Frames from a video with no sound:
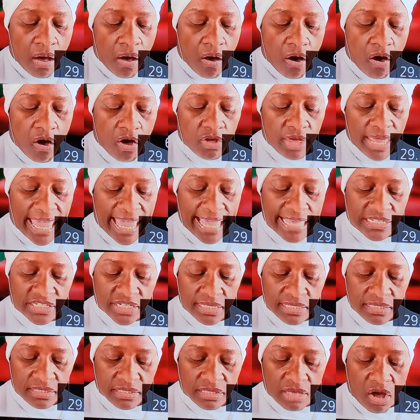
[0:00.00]
All
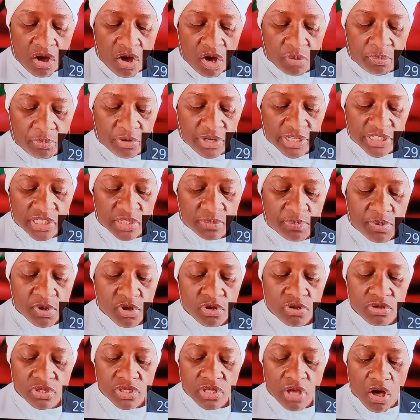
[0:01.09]
agents, all
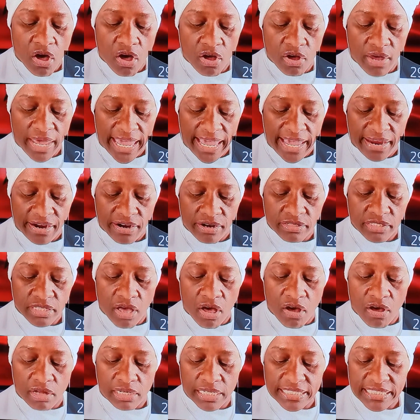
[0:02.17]
principals, all heirs,
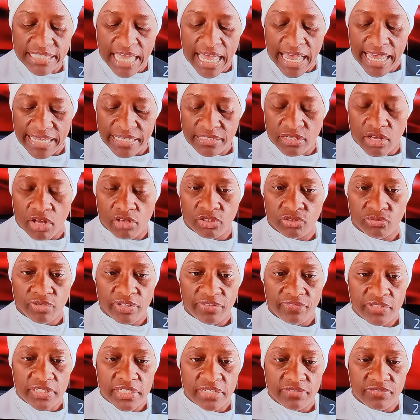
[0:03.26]
all assigns, all
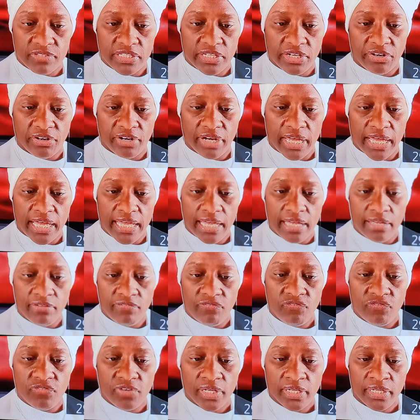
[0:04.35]
derivatives
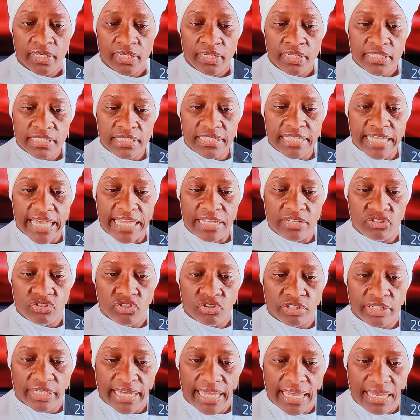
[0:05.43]
thereof. State
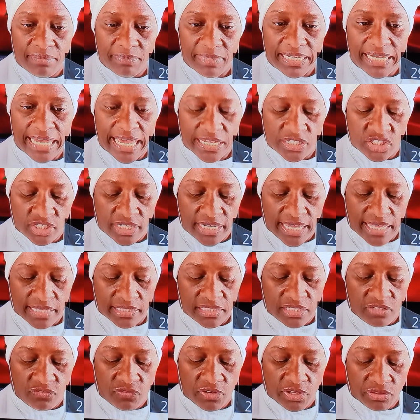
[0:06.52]
your name and
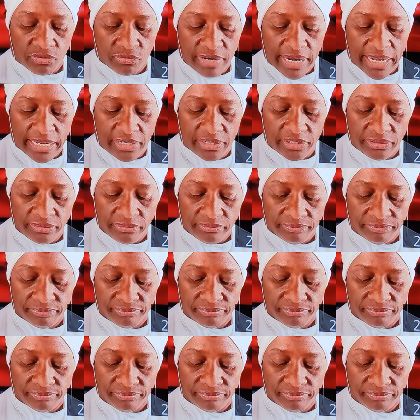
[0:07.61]
nationality for the record.